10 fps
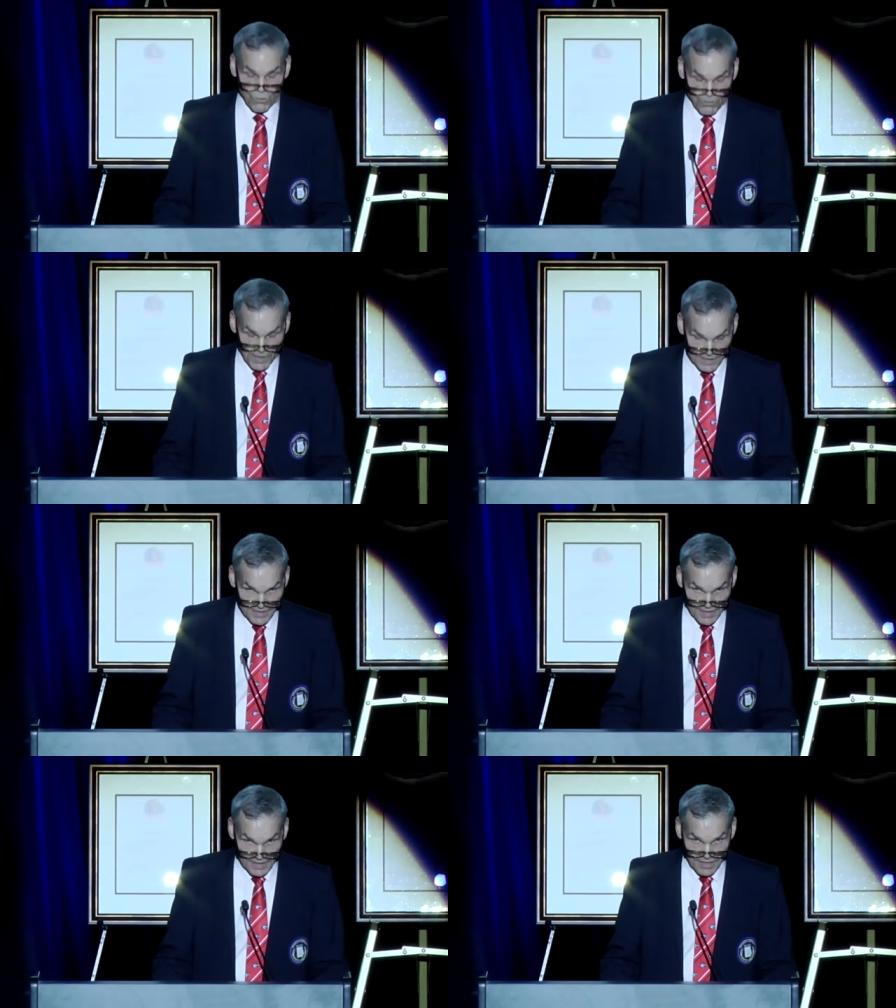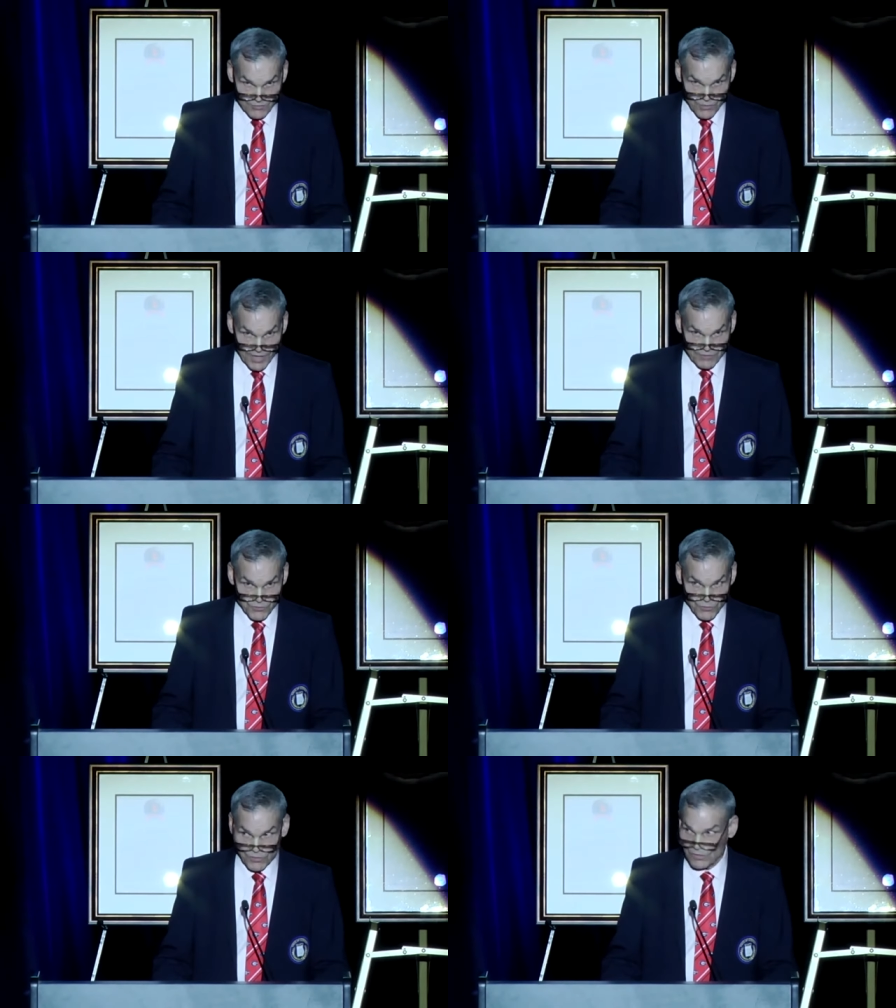My dad got
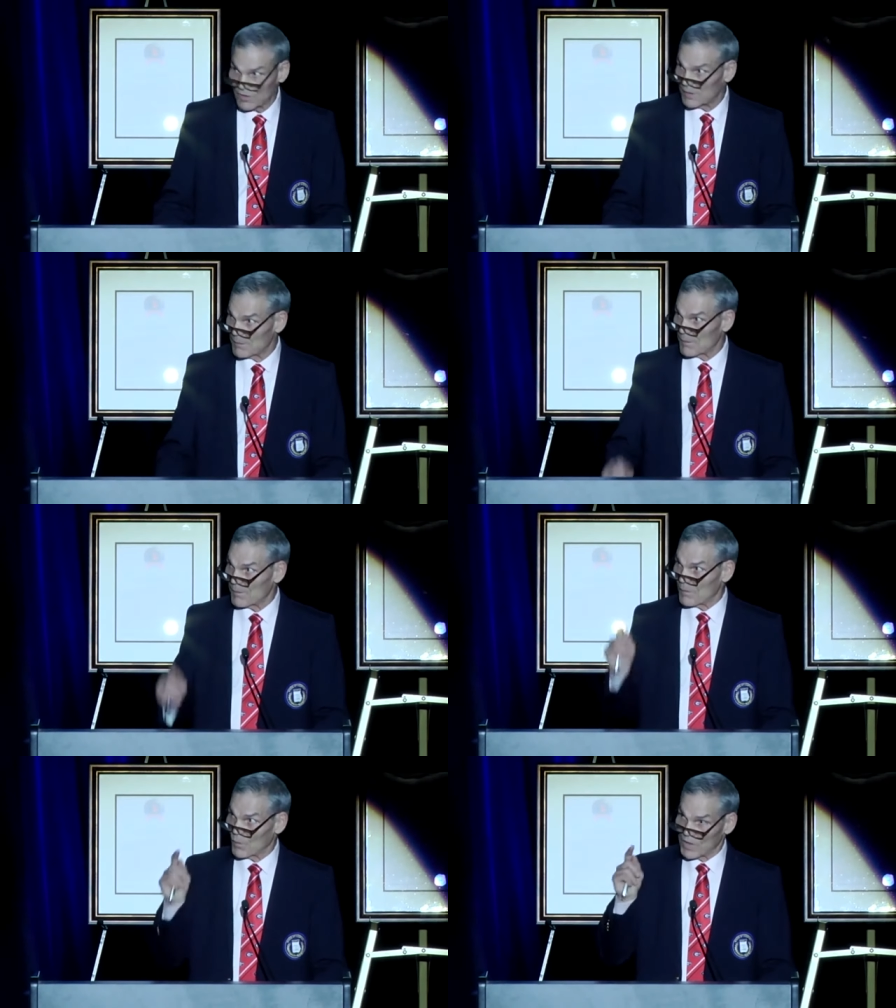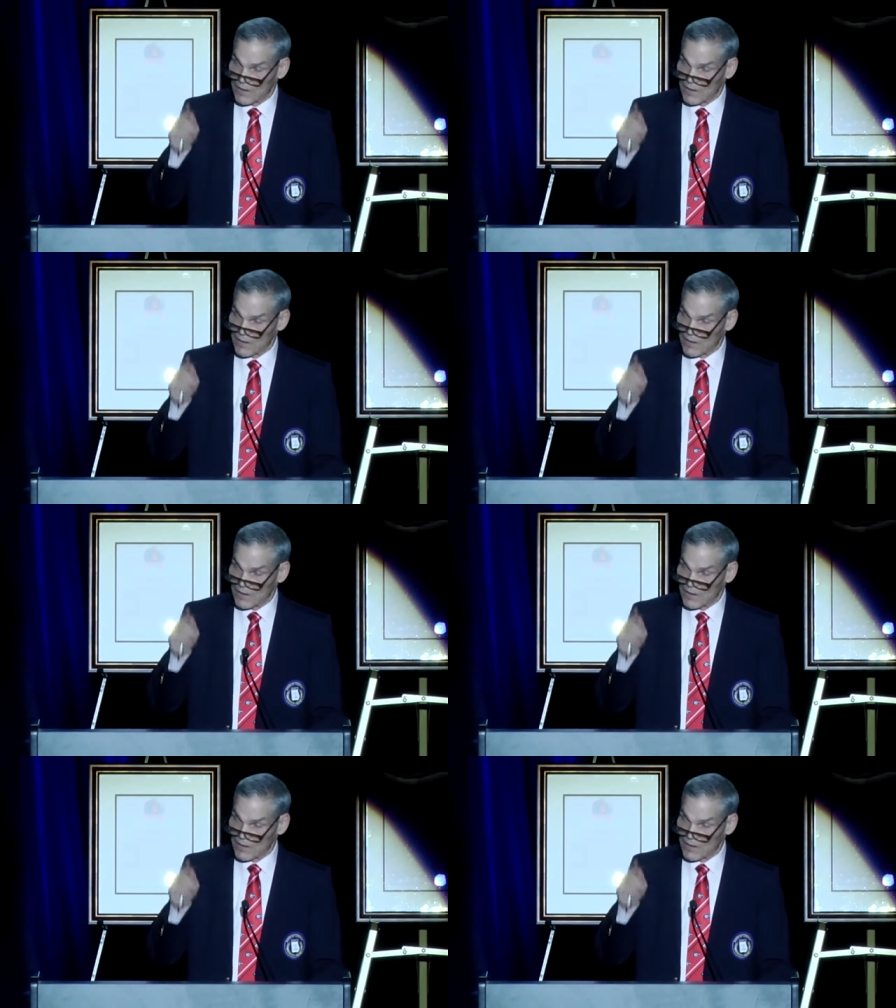transferred when